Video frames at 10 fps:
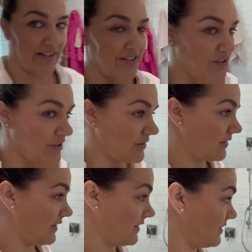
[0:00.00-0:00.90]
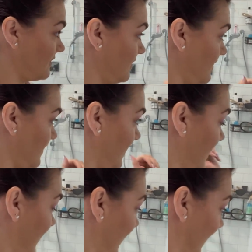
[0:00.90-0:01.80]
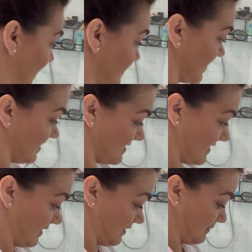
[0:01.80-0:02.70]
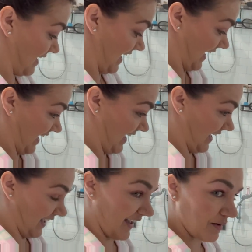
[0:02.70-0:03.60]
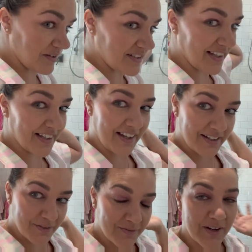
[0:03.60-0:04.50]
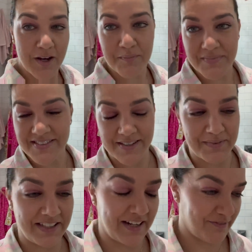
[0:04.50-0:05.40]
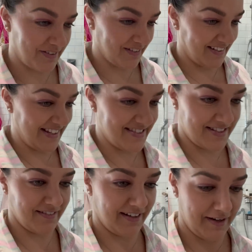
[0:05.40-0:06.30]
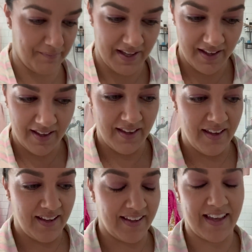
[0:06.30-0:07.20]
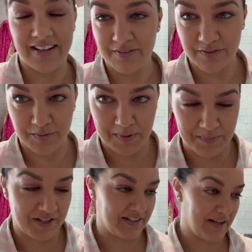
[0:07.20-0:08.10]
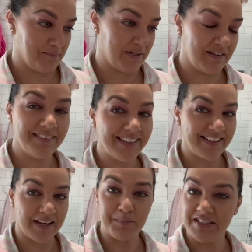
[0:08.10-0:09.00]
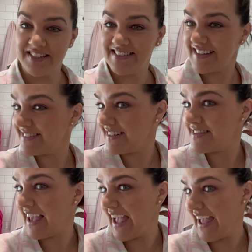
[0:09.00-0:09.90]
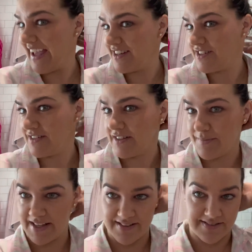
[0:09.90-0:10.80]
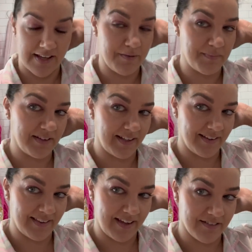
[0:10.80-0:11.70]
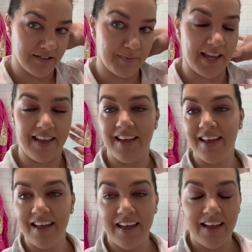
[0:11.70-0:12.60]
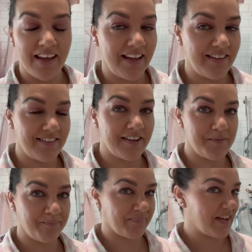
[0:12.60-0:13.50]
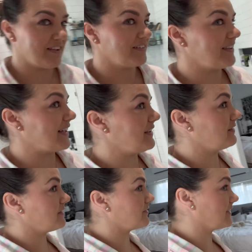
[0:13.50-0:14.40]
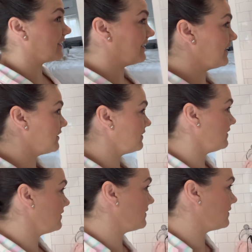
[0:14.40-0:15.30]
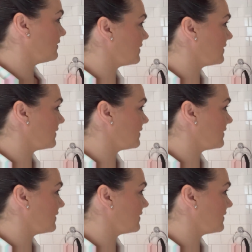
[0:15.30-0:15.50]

can show you. Can I show you? I've done this thing with my hair, which I learned from someone that I follow on Instagram. I can't even remember her name, but I will link her. But she just does hair and she's got about the same length hair as me. And um, I thought that looks really cool.